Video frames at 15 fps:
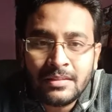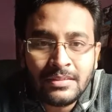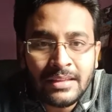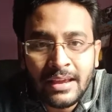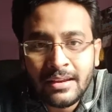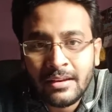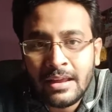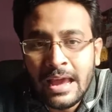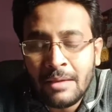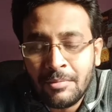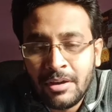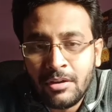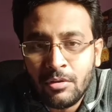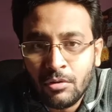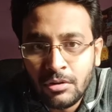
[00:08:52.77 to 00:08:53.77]
then
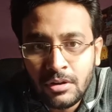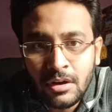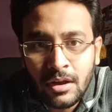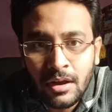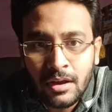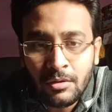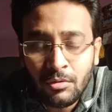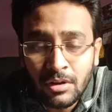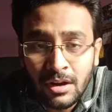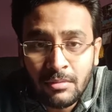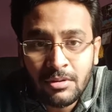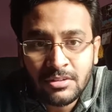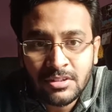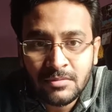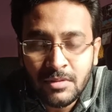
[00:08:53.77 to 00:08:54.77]
having good
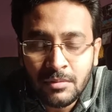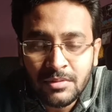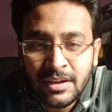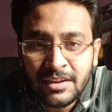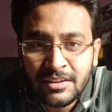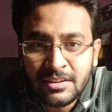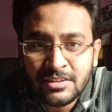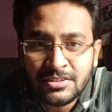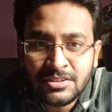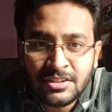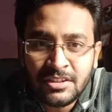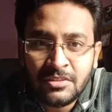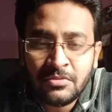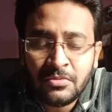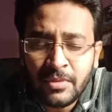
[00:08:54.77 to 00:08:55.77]
collaboration from the
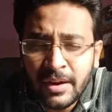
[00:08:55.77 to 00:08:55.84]
industry,